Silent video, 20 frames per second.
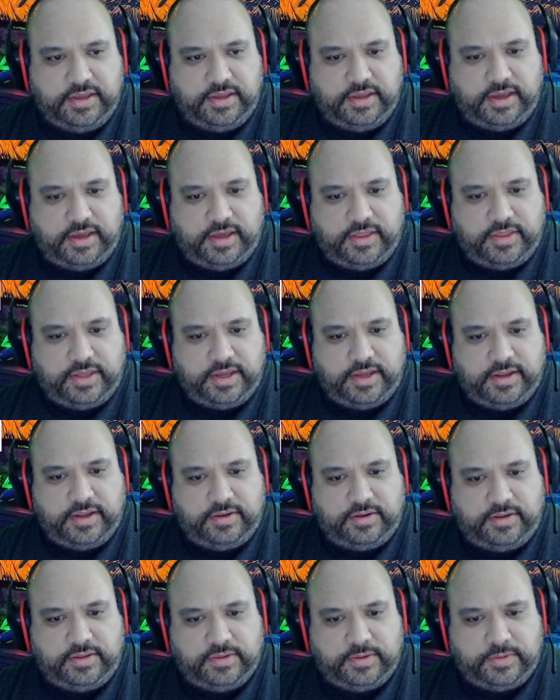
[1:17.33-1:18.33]
And
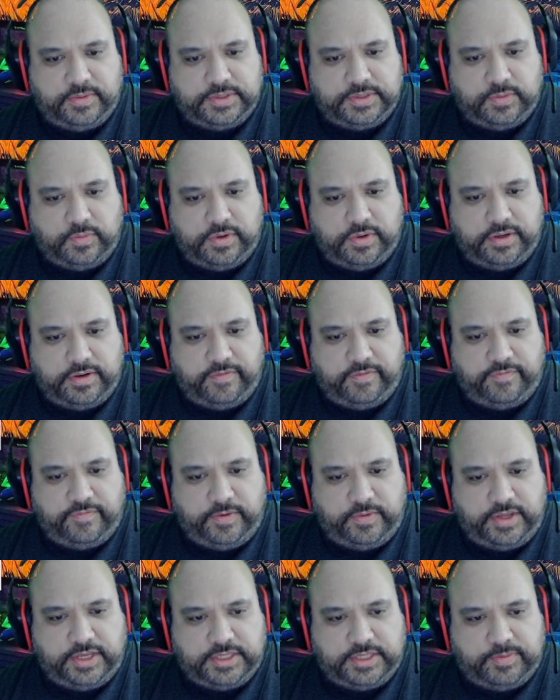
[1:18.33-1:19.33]
then there was one a
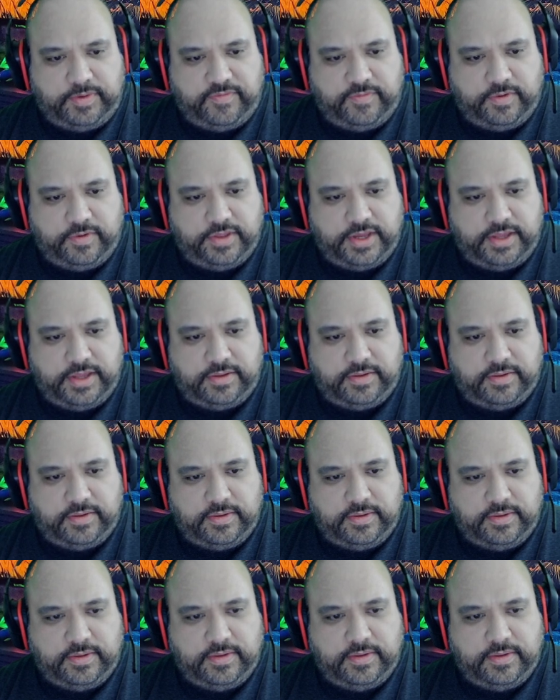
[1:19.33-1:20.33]
few days before that.
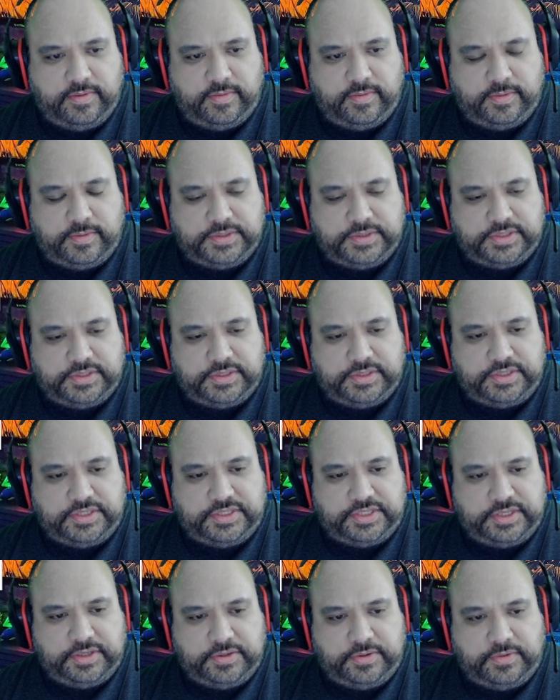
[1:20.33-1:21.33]
It was
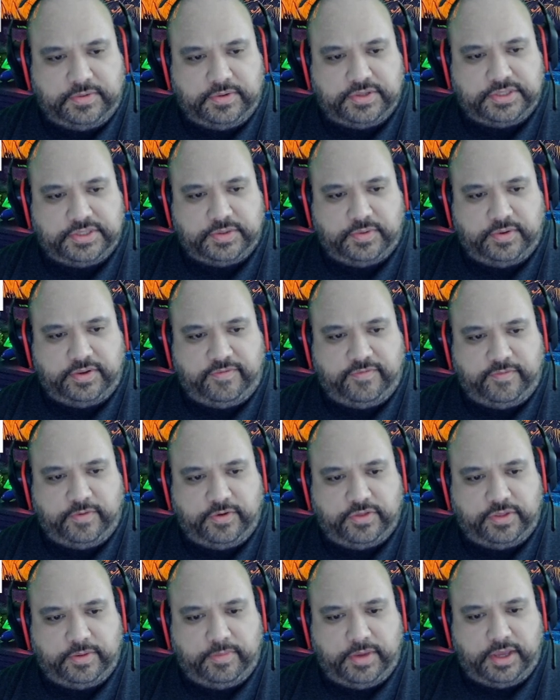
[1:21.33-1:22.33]
32 on the
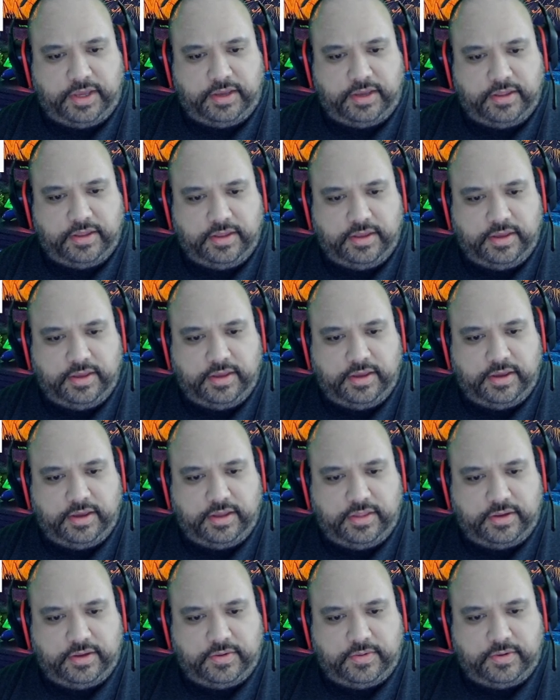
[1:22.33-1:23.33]
24th of May.
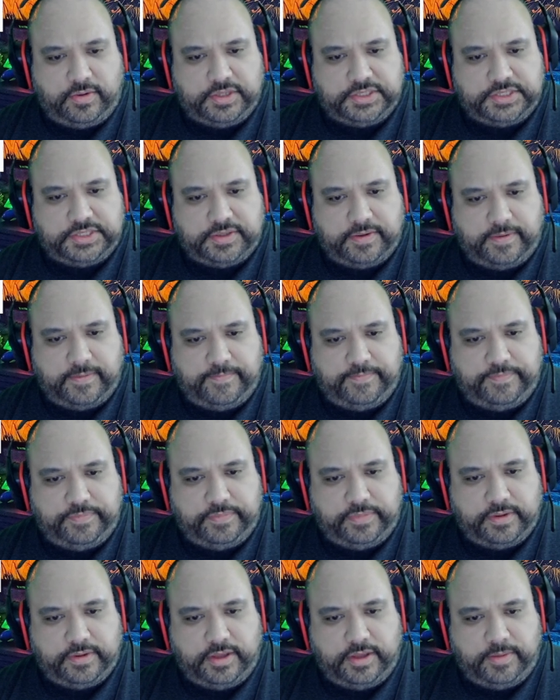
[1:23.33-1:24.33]
And of course,
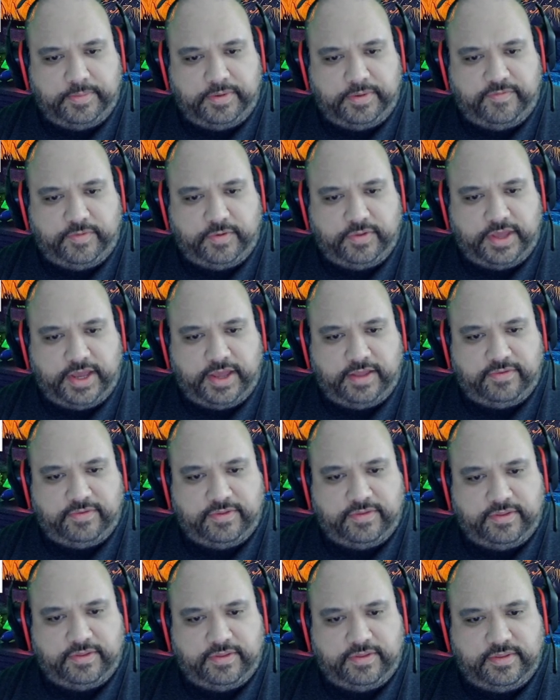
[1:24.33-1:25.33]
before
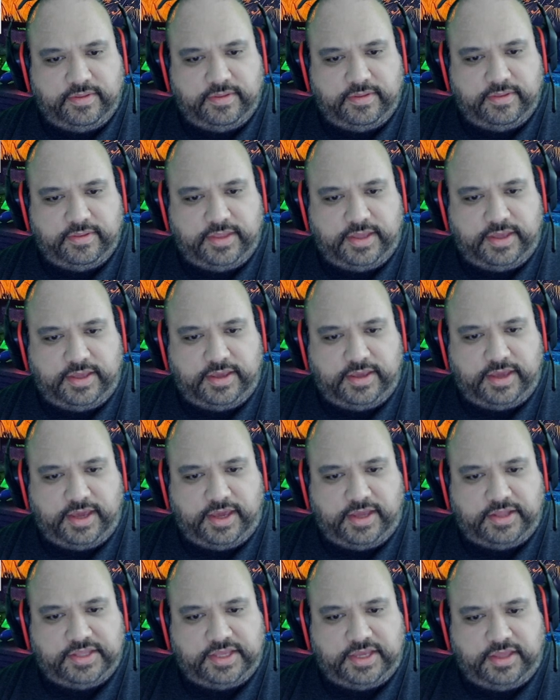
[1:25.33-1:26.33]
that, the
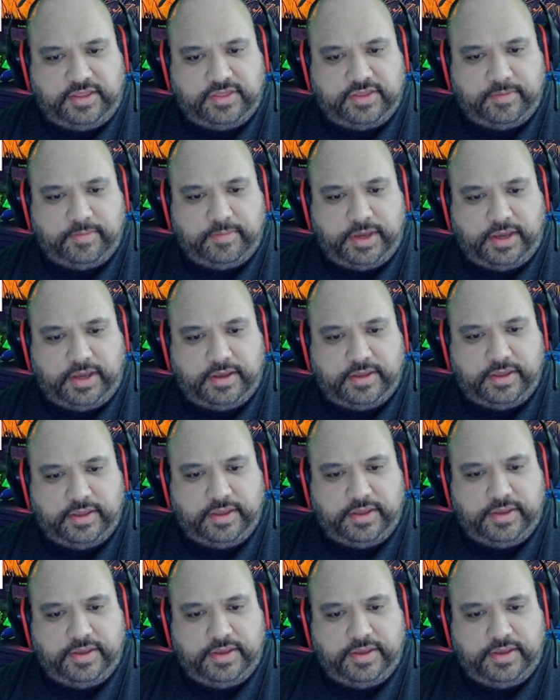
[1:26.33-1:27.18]
18th of May.